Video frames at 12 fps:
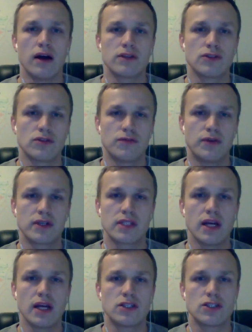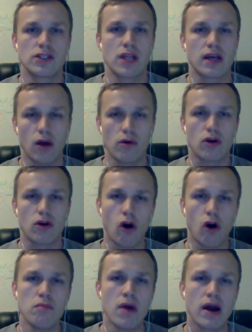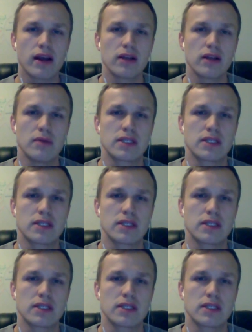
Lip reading: So the first stage is like our home market.